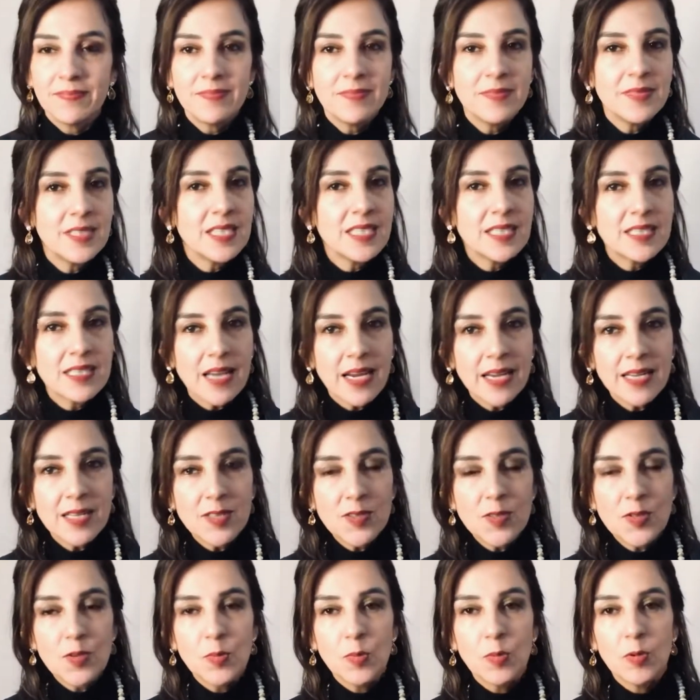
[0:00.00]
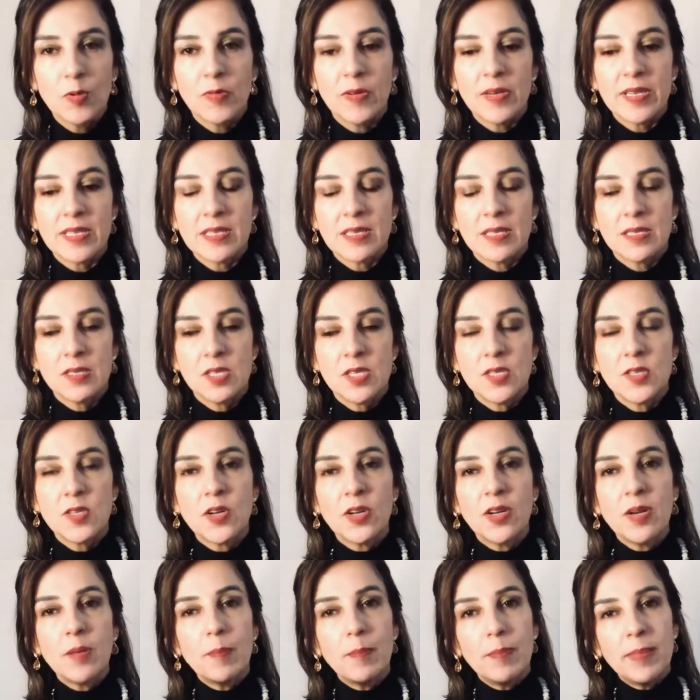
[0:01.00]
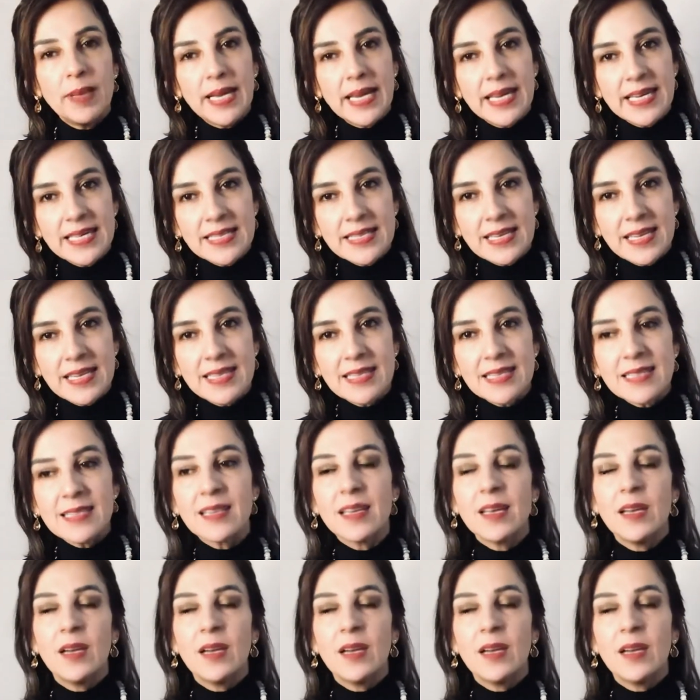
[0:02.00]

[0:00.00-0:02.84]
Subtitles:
decides to move us, and she's going to place us